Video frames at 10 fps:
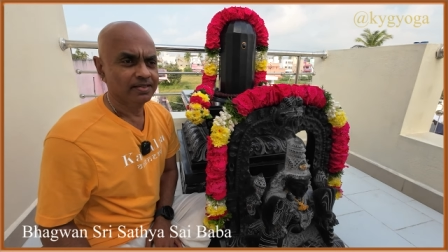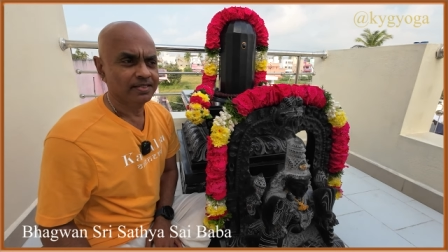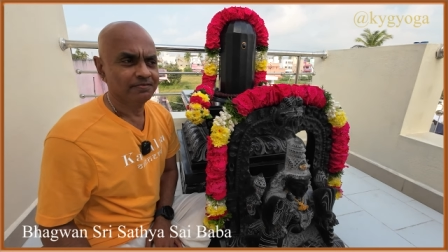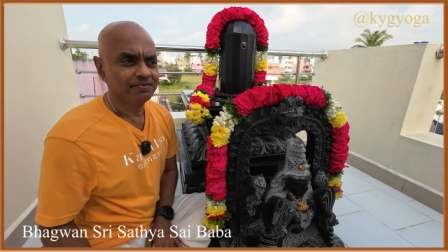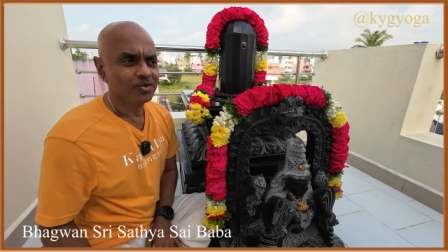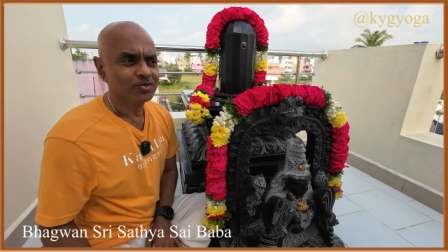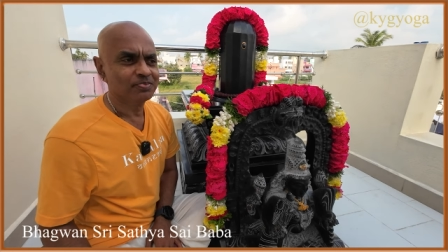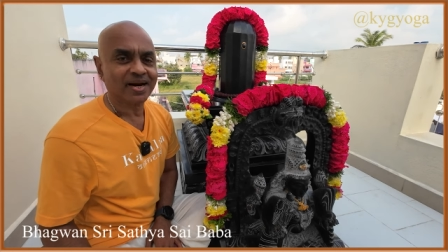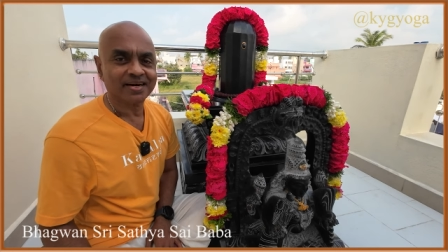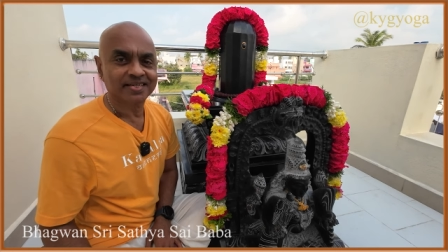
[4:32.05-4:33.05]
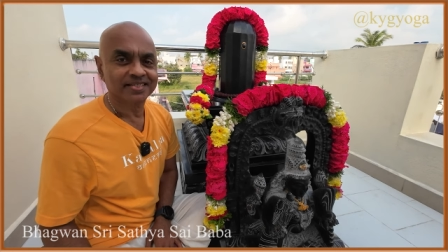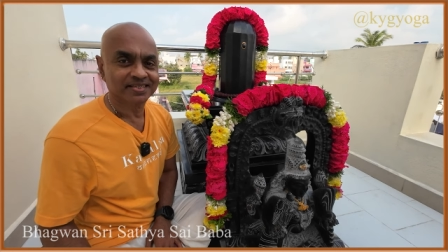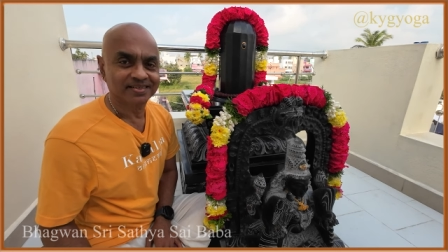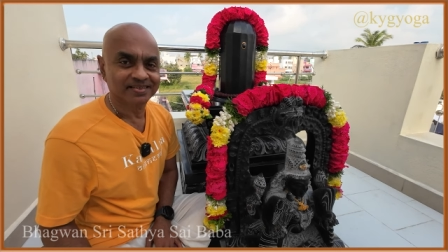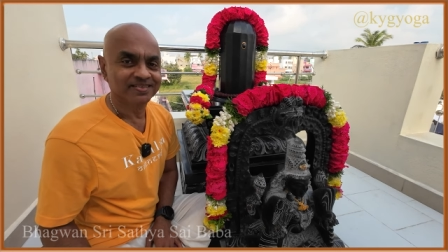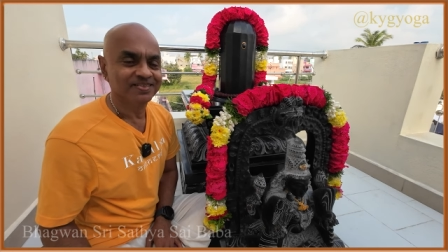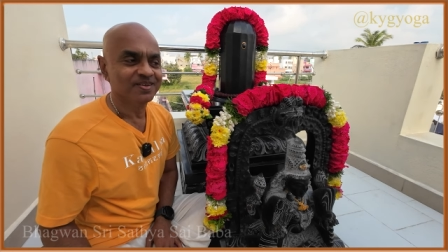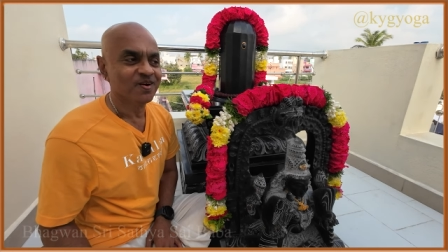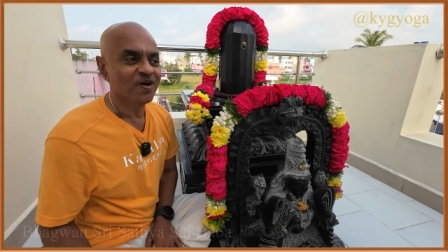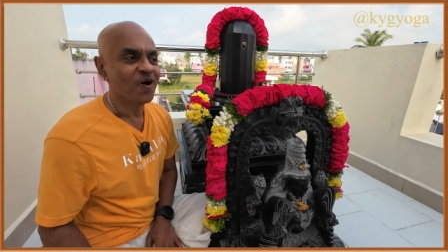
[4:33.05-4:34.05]
devout practitioner
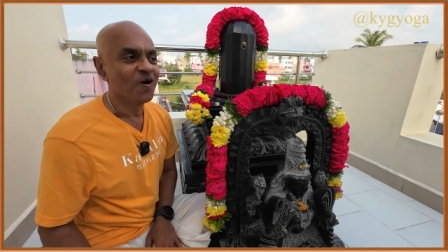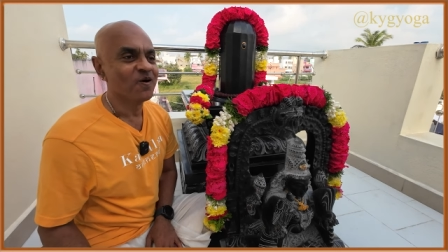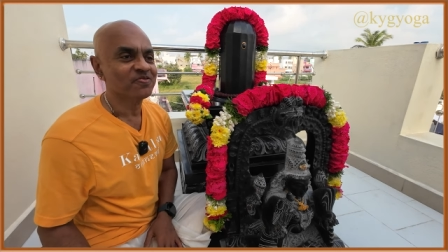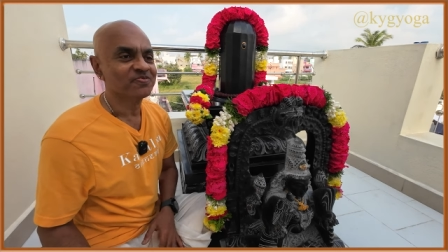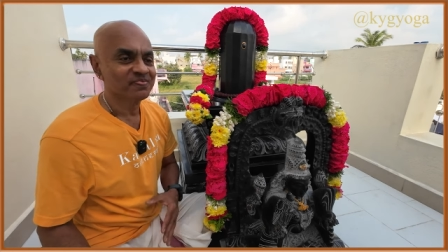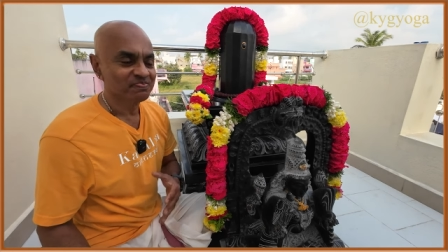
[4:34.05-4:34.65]
of